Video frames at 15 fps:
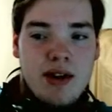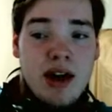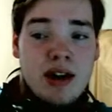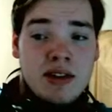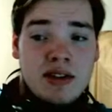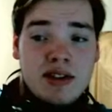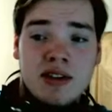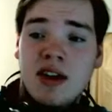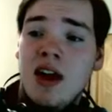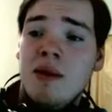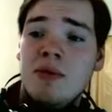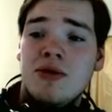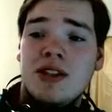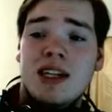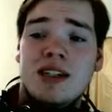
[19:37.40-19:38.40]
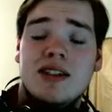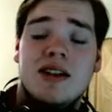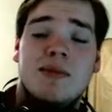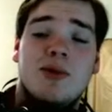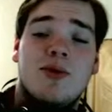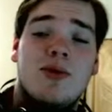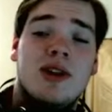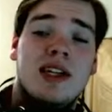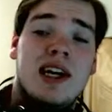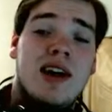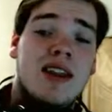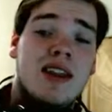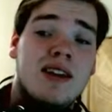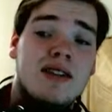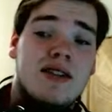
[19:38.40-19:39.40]
And Sobble takes number 1. Now, I
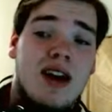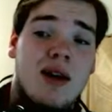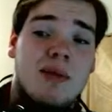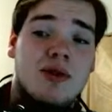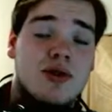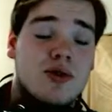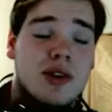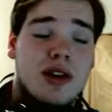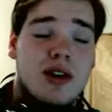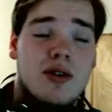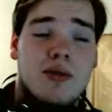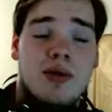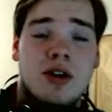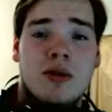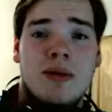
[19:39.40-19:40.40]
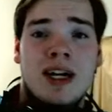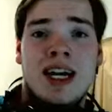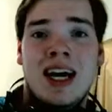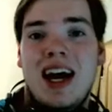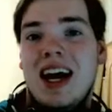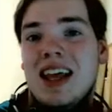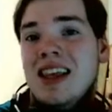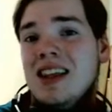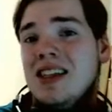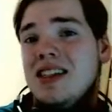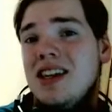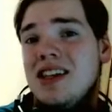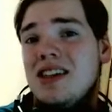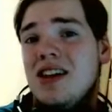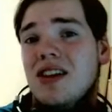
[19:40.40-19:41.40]
think Sobble's a really cool Pokemon. I think this
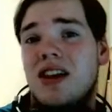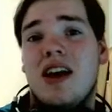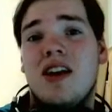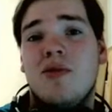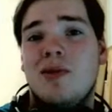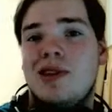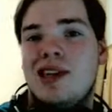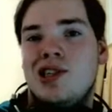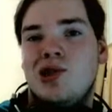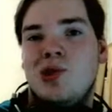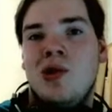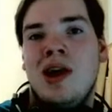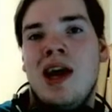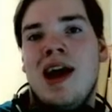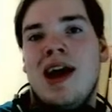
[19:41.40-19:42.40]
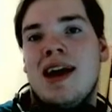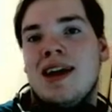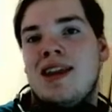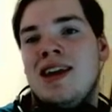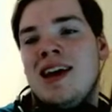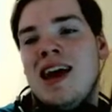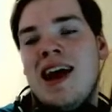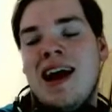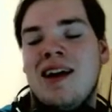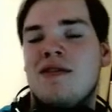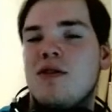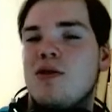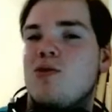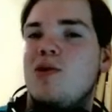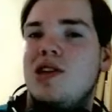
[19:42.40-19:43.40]
thing has a lot of potential, and I think out of
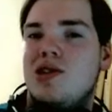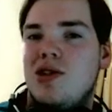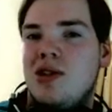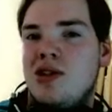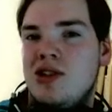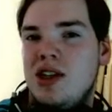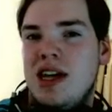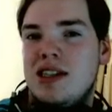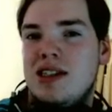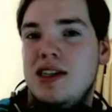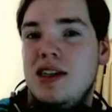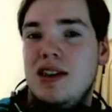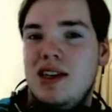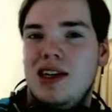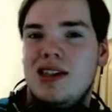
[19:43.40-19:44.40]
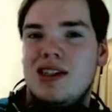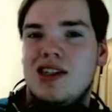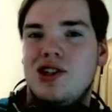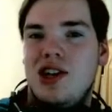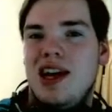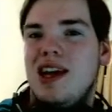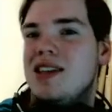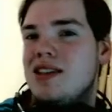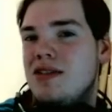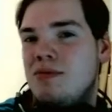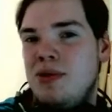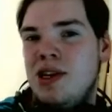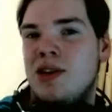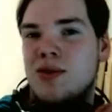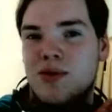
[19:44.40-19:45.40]
the 3 starters, it has the least chance of
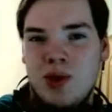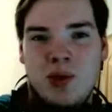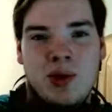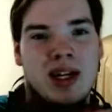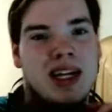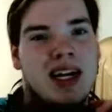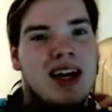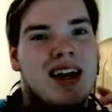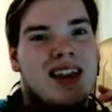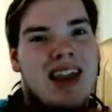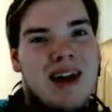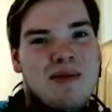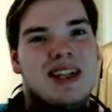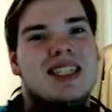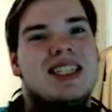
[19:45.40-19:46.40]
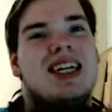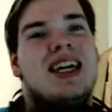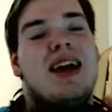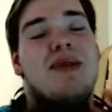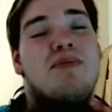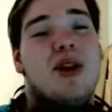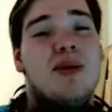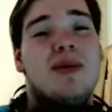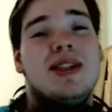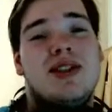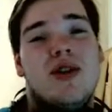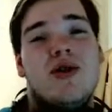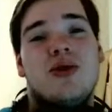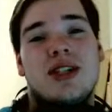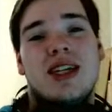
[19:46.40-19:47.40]
being ruined. That being said, it probably
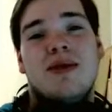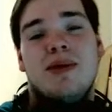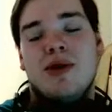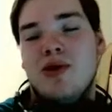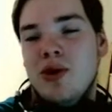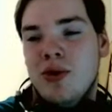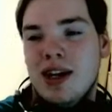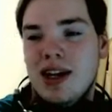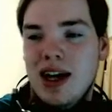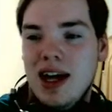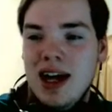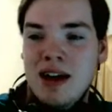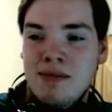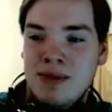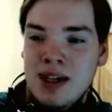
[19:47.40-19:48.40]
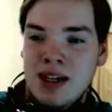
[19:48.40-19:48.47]
still is going to be ruined. I